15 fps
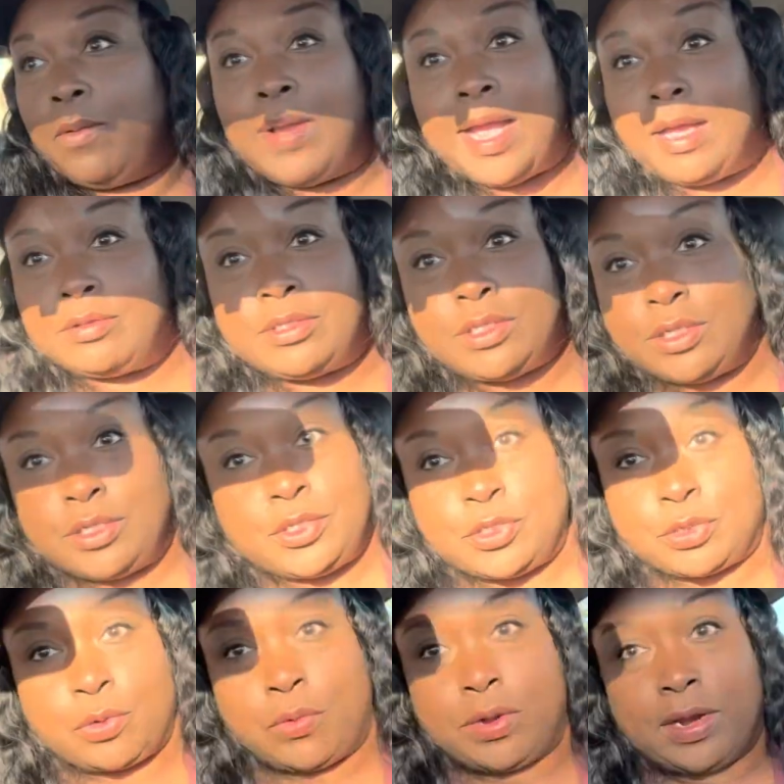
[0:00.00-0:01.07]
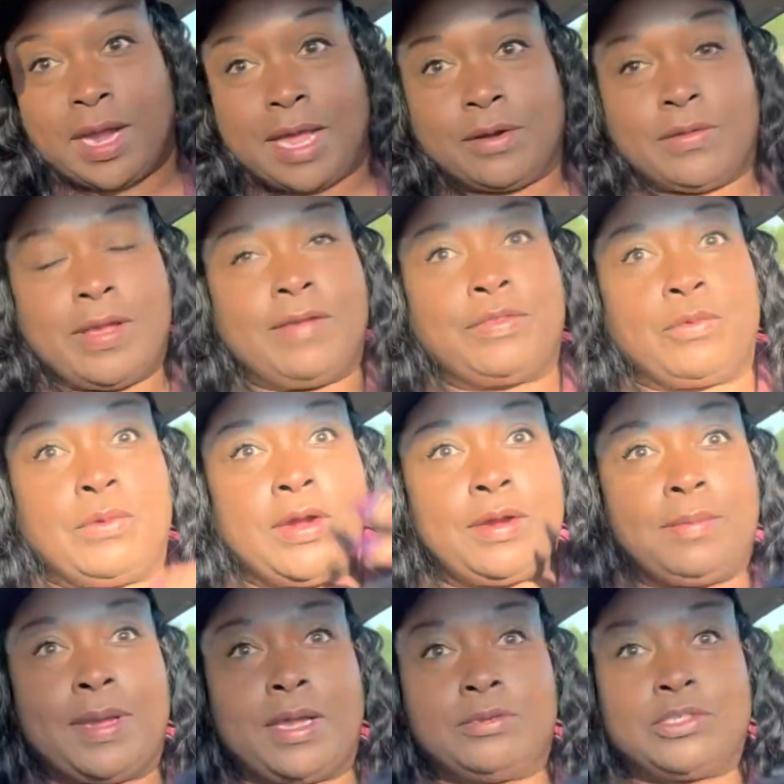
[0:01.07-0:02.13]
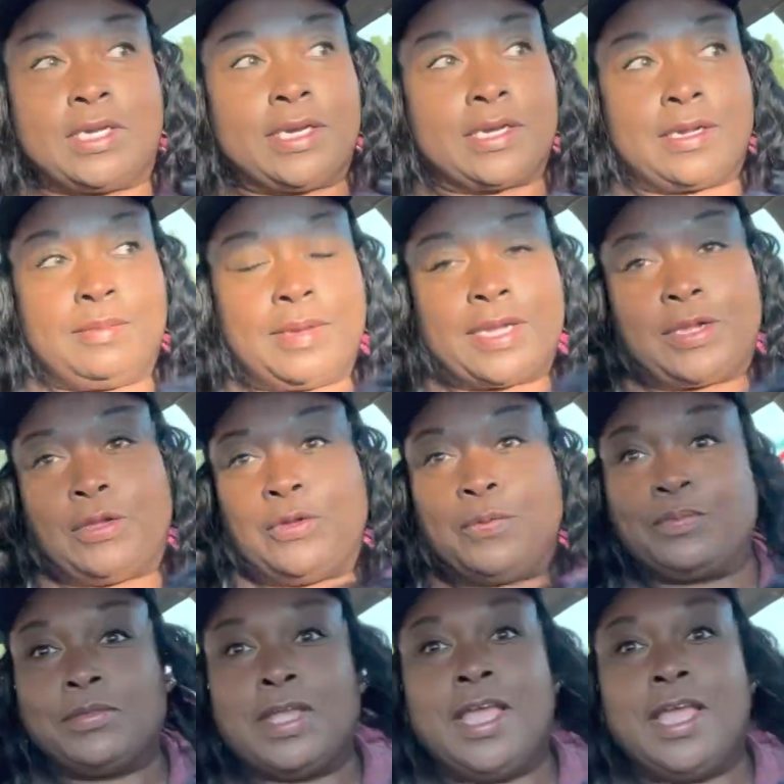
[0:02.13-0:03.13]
out to the store. I don't have to worry about trying to come back home.